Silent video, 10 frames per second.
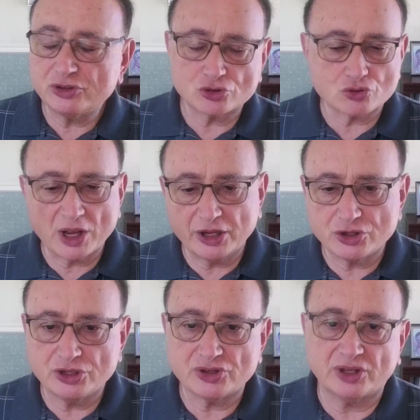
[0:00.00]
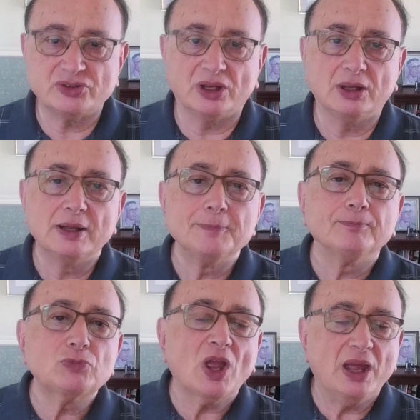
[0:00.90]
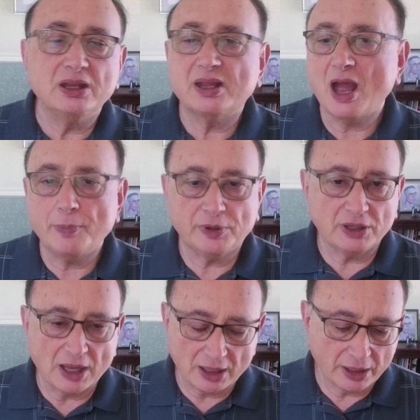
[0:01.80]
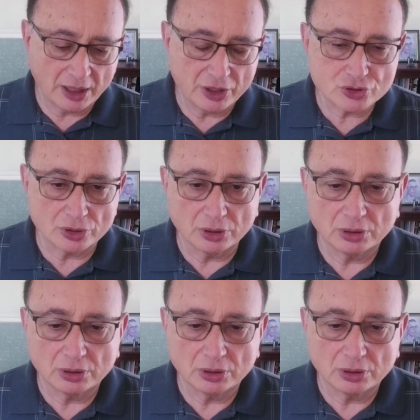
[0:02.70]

strategy setting, in capital allocation,